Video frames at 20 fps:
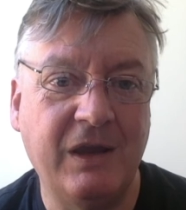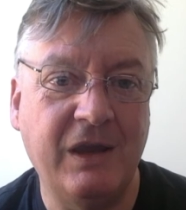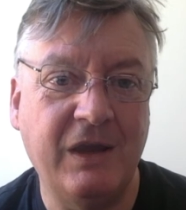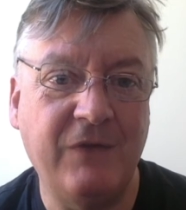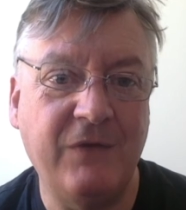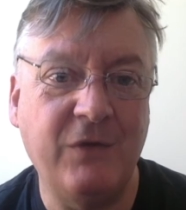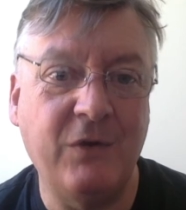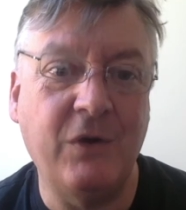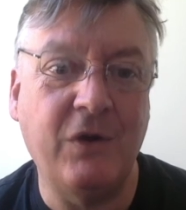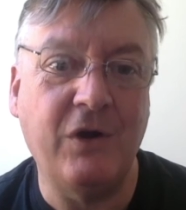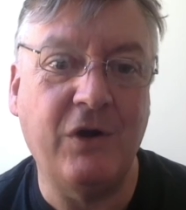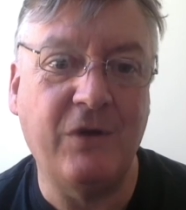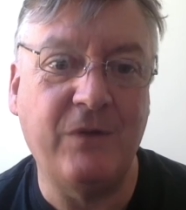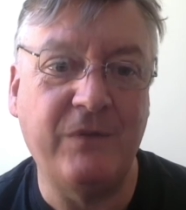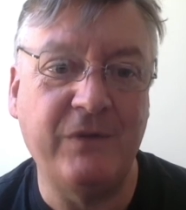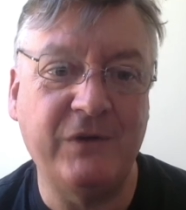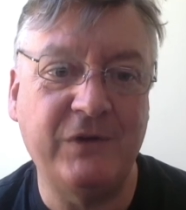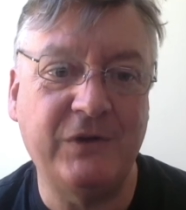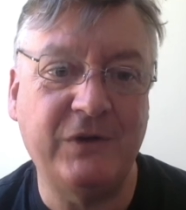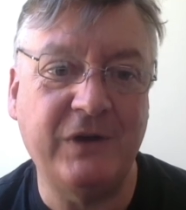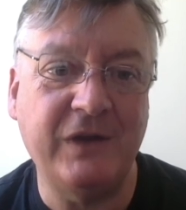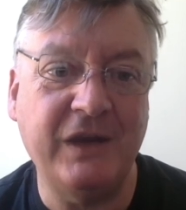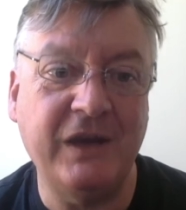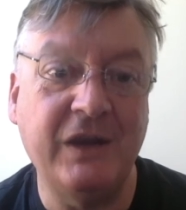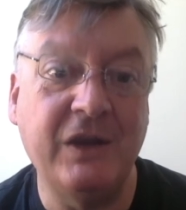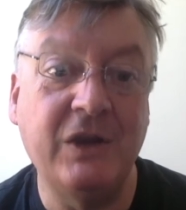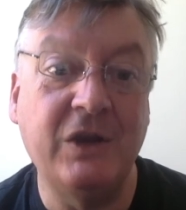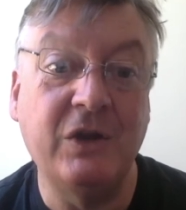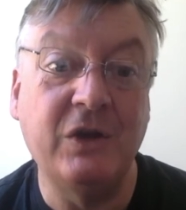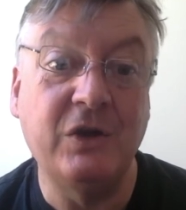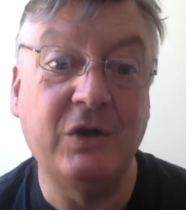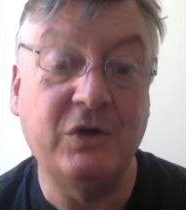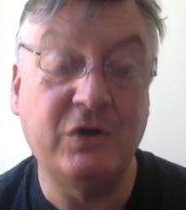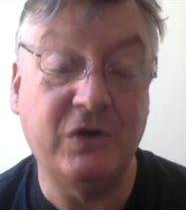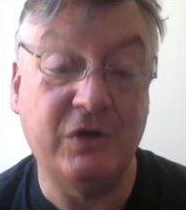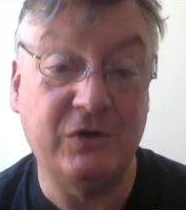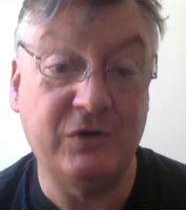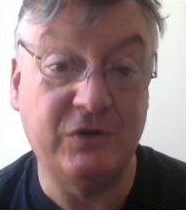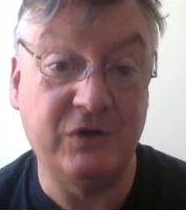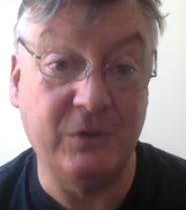If you're obviously
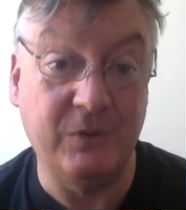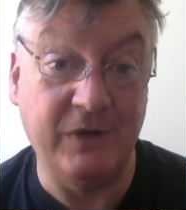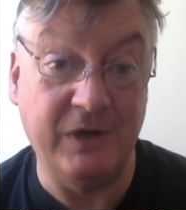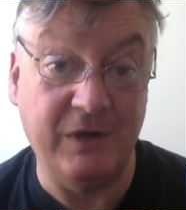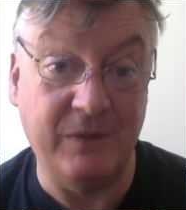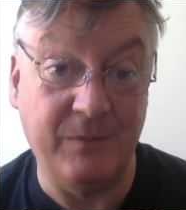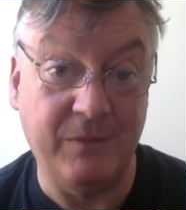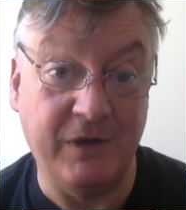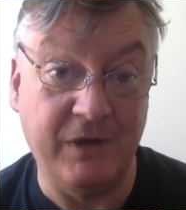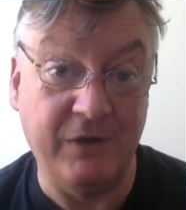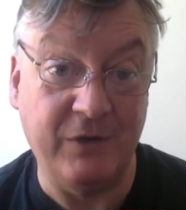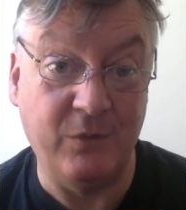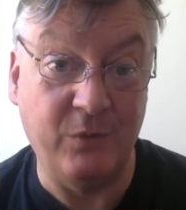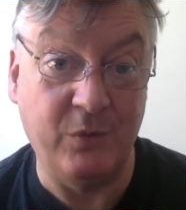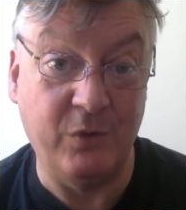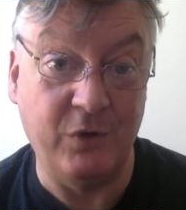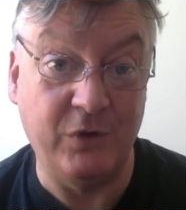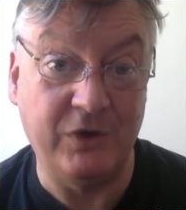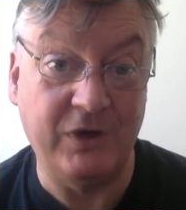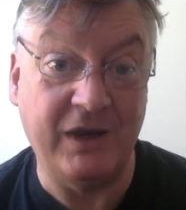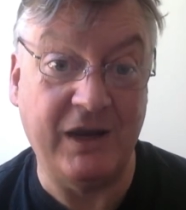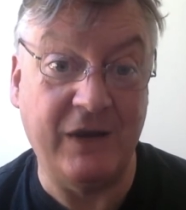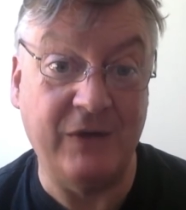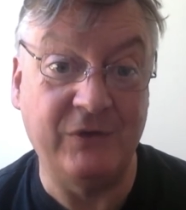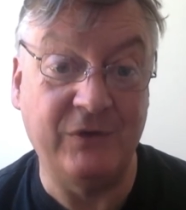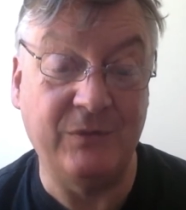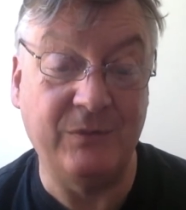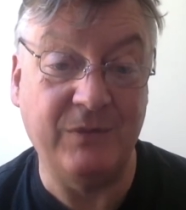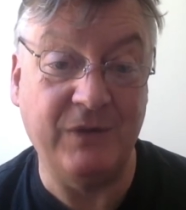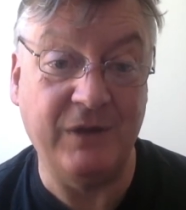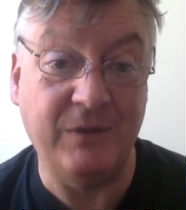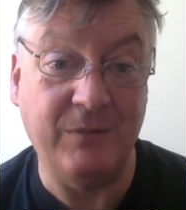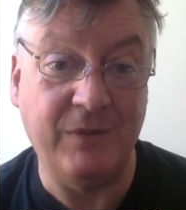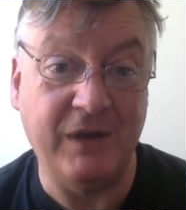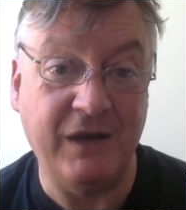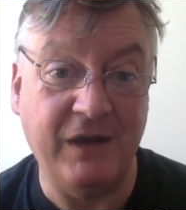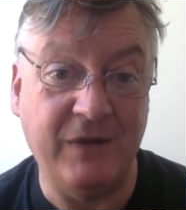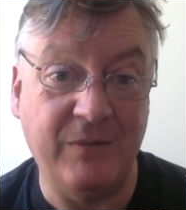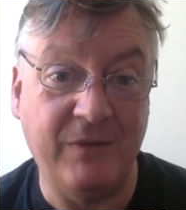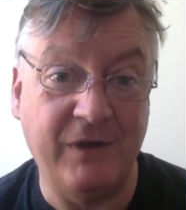just doing it by the word count and being
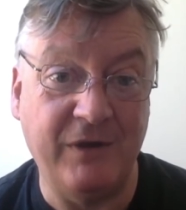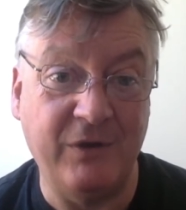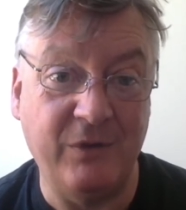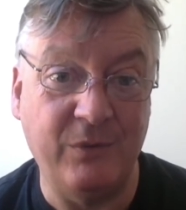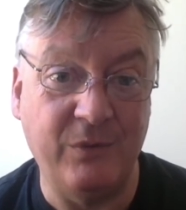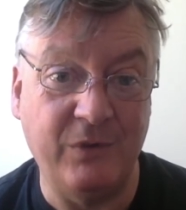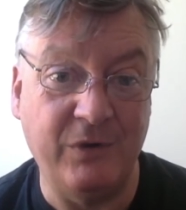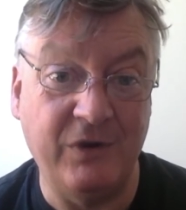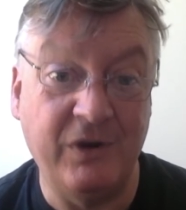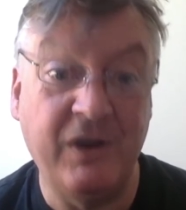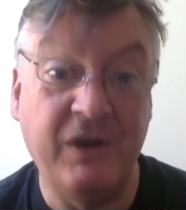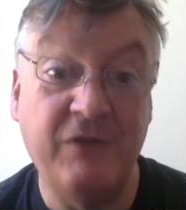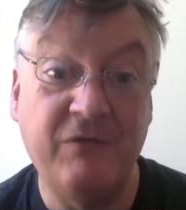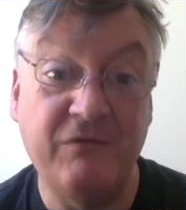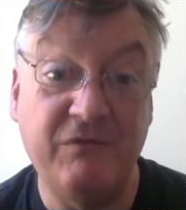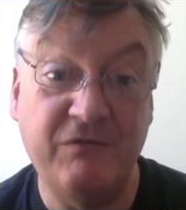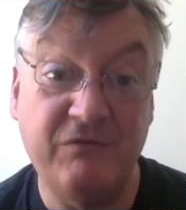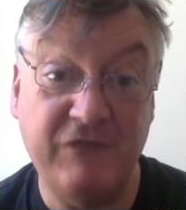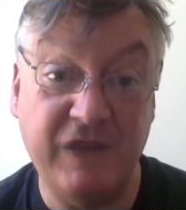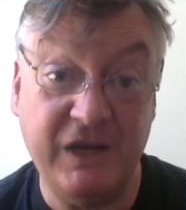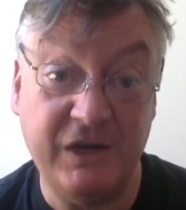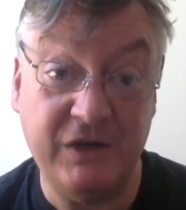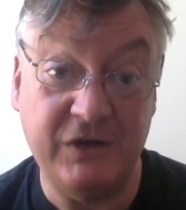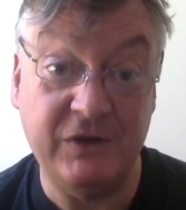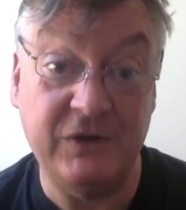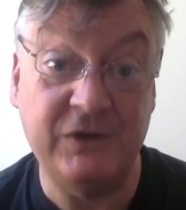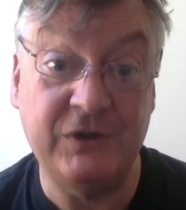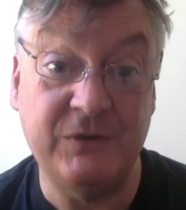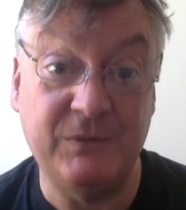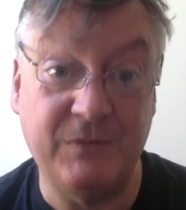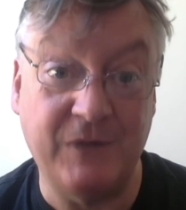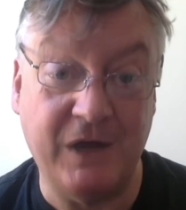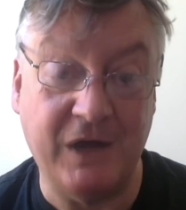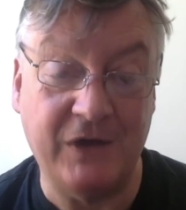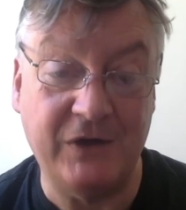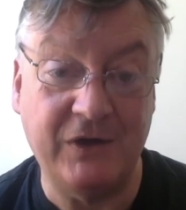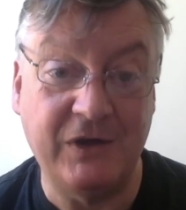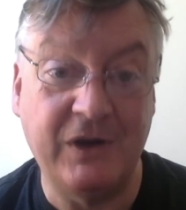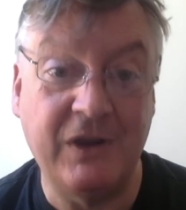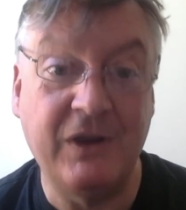paid by the word. Readers are
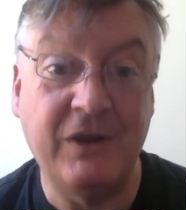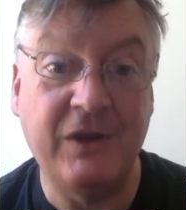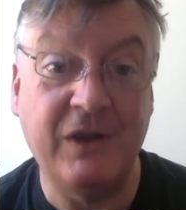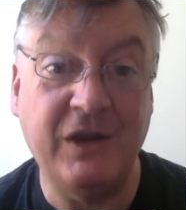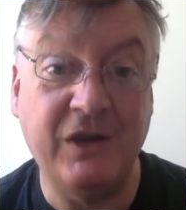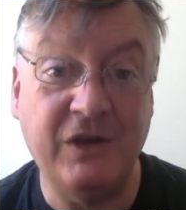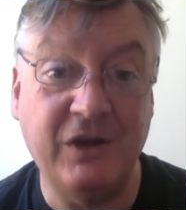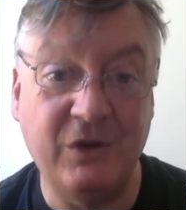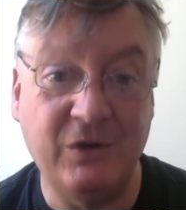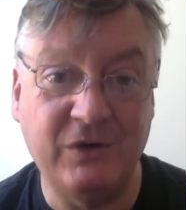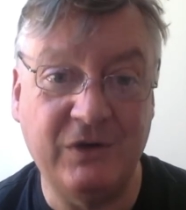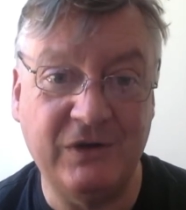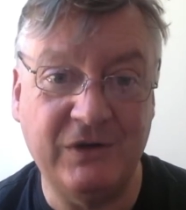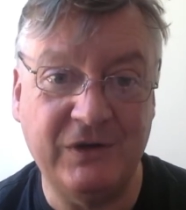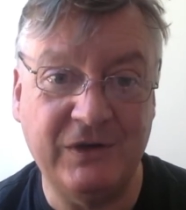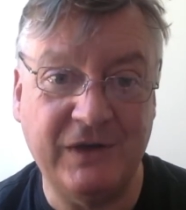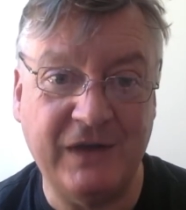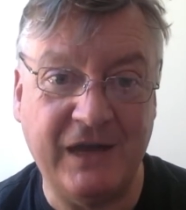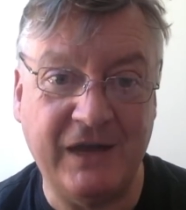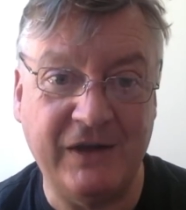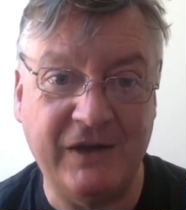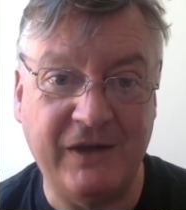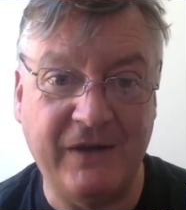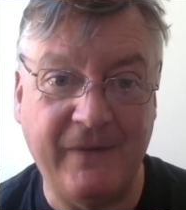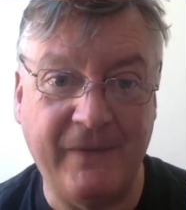smart. They notice that.